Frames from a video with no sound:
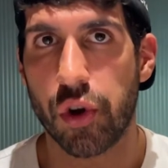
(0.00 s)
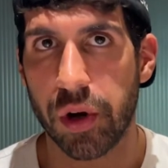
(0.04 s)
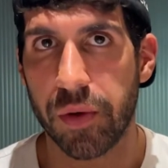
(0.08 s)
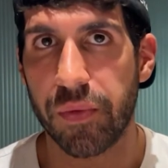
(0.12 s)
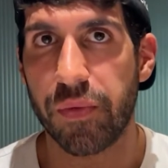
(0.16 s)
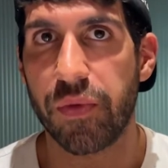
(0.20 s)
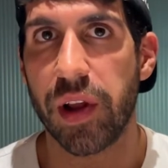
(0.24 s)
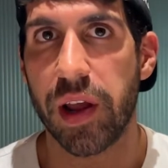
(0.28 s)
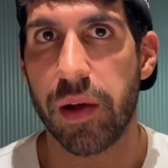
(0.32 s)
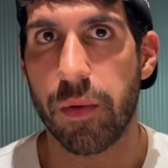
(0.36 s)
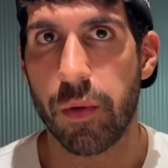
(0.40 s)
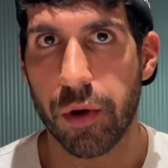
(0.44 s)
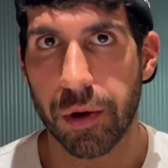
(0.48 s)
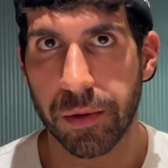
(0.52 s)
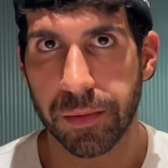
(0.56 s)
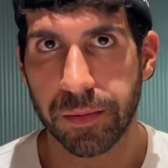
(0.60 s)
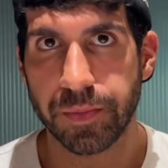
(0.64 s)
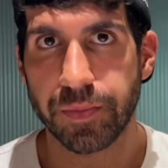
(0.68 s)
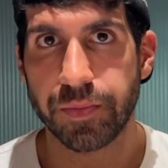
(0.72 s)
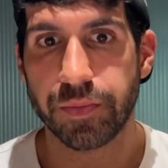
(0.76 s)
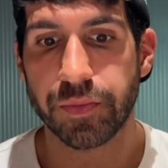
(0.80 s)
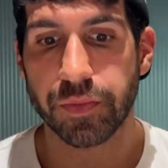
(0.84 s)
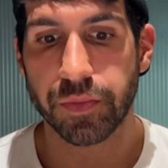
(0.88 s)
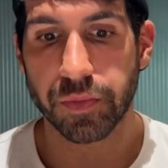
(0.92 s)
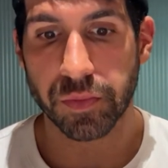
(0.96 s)
flavor,
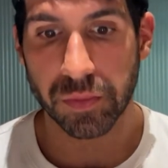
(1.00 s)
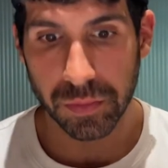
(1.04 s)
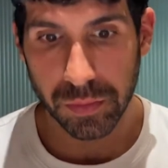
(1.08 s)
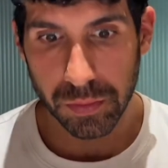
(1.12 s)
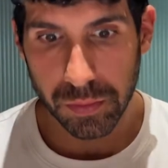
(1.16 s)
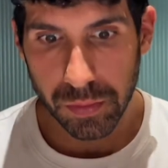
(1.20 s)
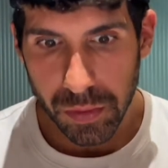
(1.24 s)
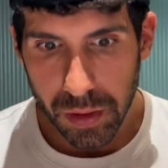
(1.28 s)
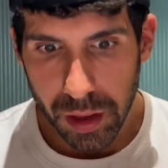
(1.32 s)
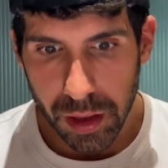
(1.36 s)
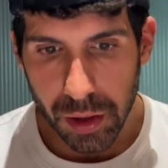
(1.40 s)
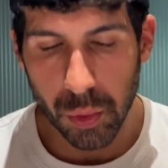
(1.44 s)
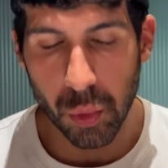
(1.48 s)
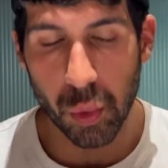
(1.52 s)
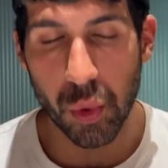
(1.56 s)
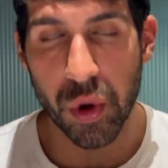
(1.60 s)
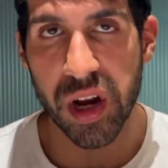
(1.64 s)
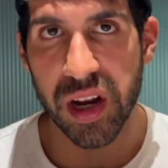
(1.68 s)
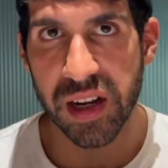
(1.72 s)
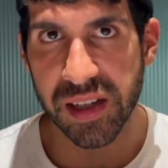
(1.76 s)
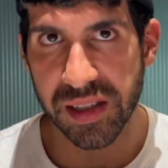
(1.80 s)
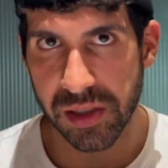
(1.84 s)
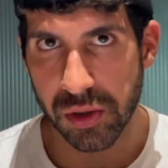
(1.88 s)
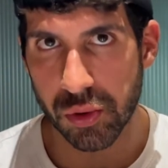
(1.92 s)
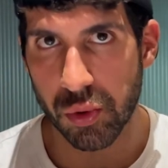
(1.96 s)

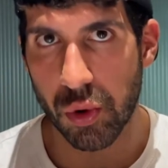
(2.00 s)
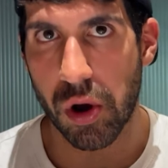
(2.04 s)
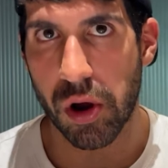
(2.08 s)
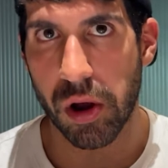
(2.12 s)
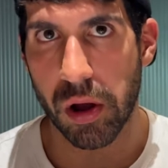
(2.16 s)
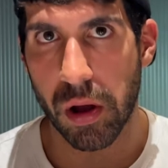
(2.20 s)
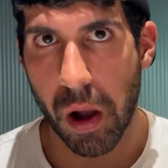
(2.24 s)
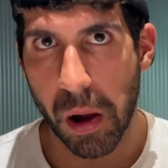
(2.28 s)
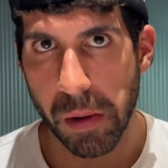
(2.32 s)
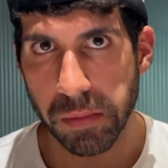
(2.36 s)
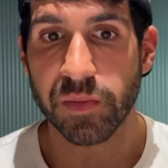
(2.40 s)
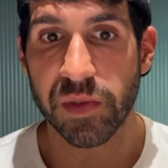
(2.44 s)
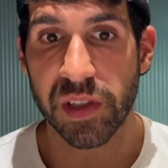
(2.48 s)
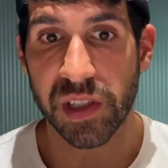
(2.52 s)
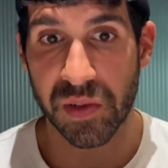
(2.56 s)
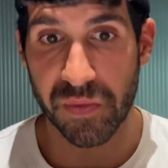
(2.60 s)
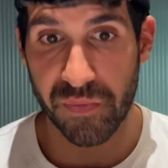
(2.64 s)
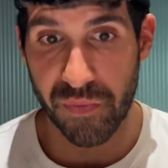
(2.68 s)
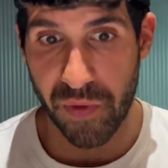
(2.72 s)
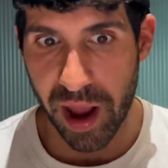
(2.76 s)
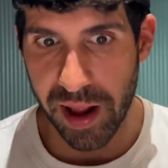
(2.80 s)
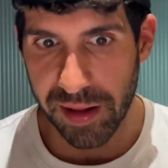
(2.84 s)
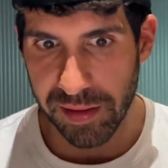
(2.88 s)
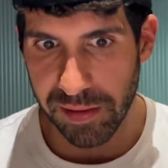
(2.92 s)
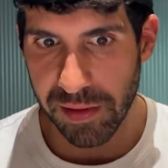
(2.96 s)
really strong. It's
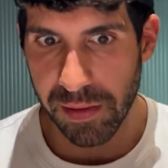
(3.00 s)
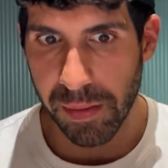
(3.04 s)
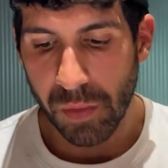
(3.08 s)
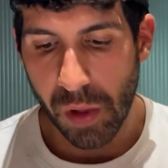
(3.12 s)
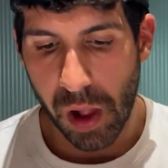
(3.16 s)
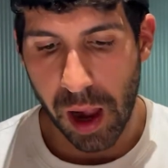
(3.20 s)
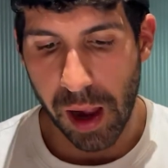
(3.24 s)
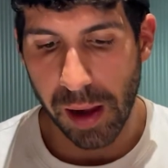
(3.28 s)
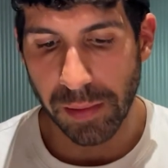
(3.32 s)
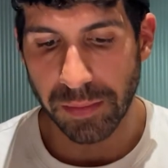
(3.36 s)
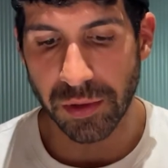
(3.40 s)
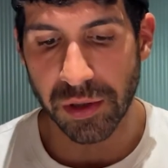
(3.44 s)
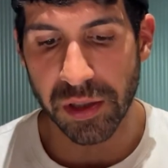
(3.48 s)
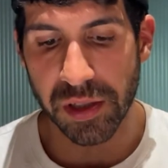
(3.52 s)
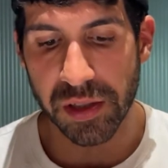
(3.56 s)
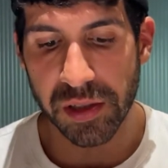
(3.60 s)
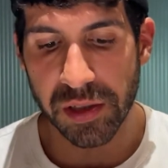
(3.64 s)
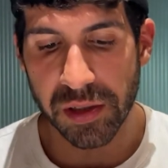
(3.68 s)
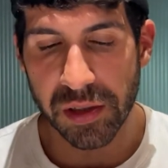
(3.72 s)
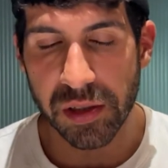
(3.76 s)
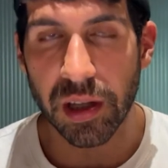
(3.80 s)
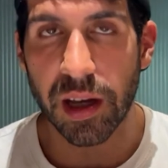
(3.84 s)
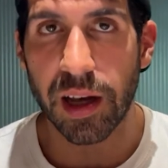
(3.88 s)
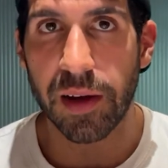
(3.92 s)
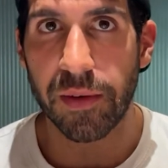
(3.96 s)
fat and it's
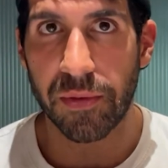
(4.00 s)
tough.